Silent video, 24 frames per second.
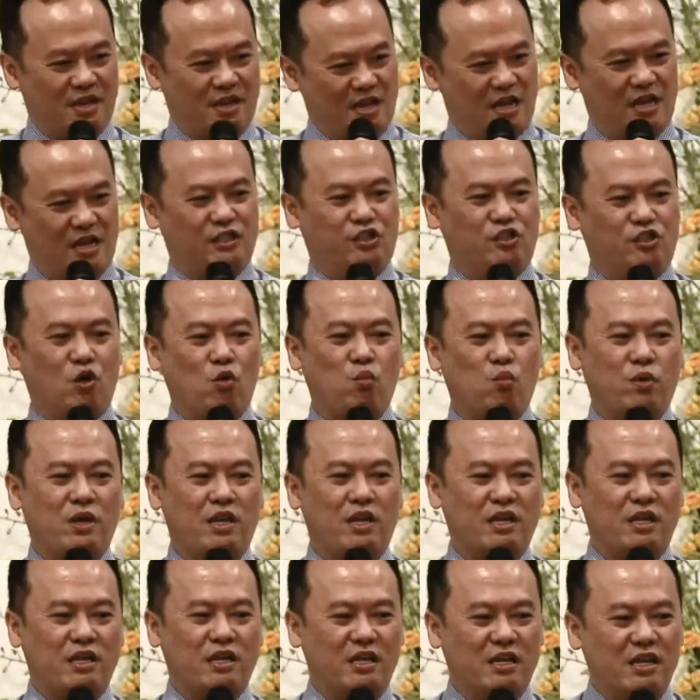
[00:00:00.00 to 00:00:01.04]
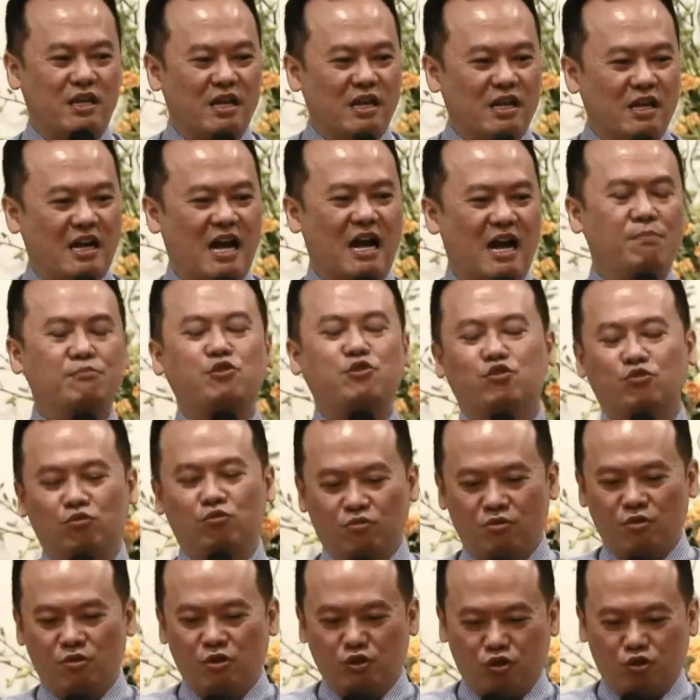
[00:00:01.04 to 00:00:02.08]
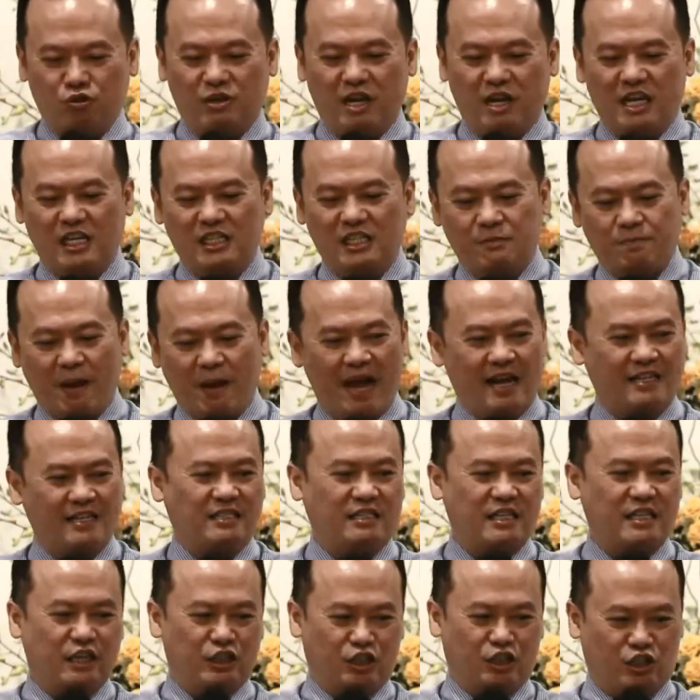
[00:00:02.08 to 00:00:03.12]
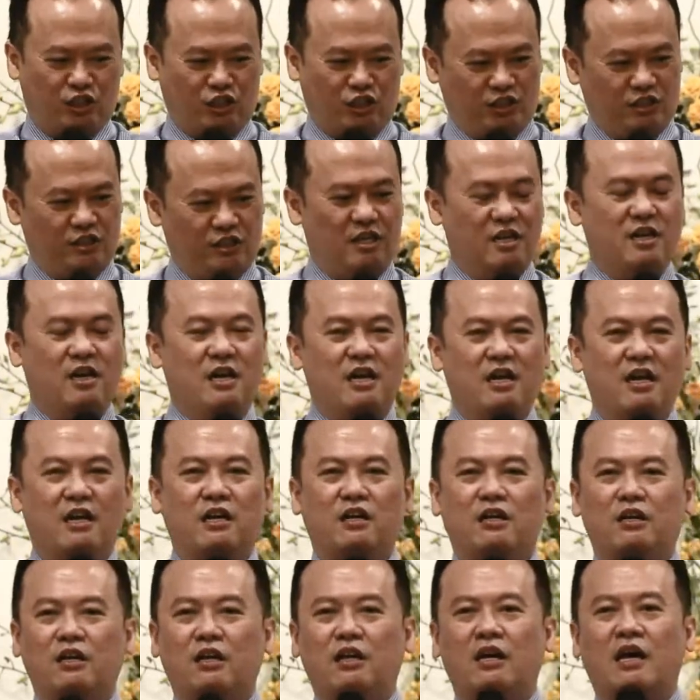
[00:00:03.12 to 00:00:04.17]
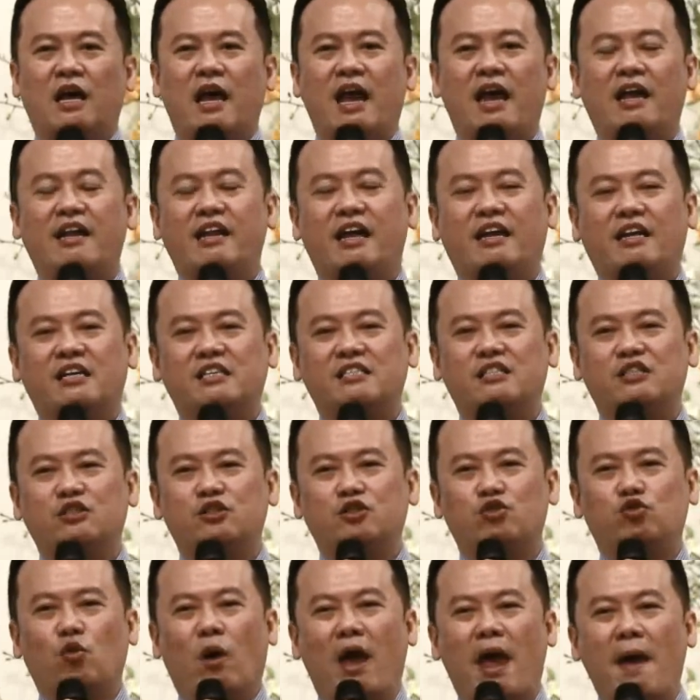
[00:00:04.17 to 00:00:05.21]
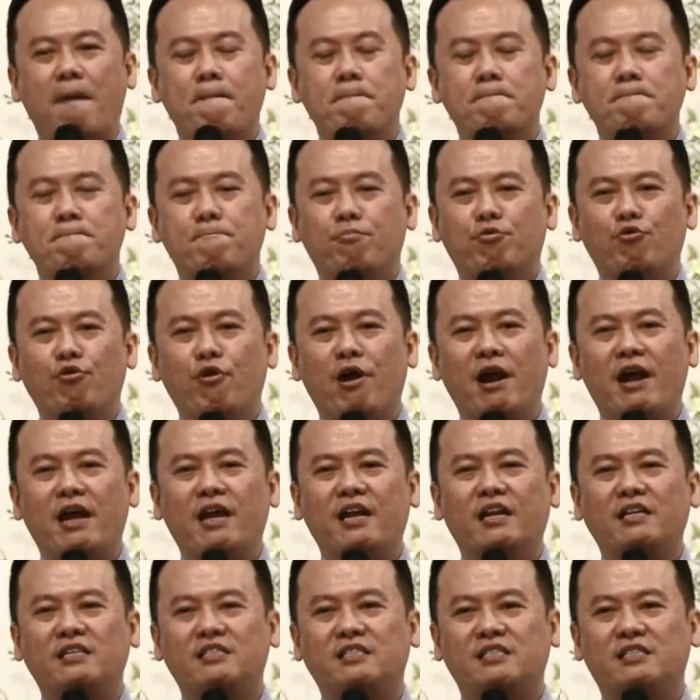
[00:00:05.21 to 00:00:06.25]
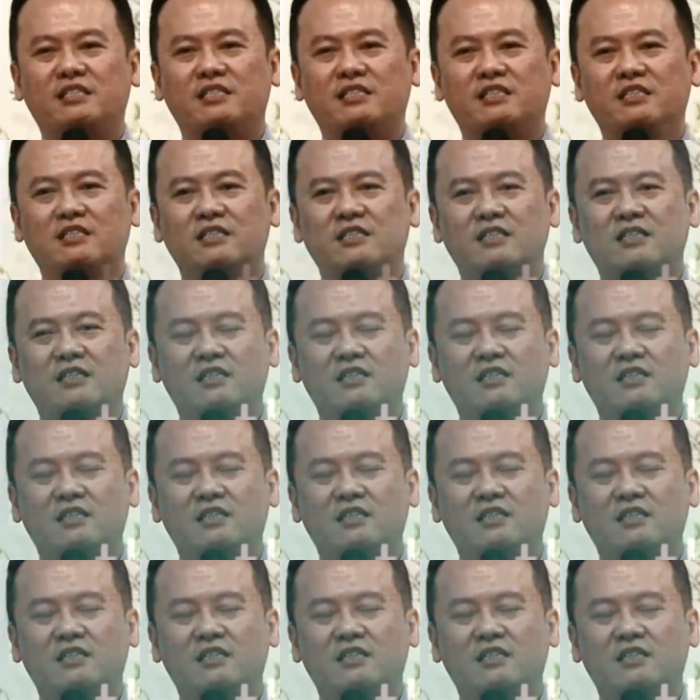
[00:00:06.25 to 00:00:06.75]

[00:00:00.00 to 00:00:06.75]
And so we come to today's passage, and that is to embrace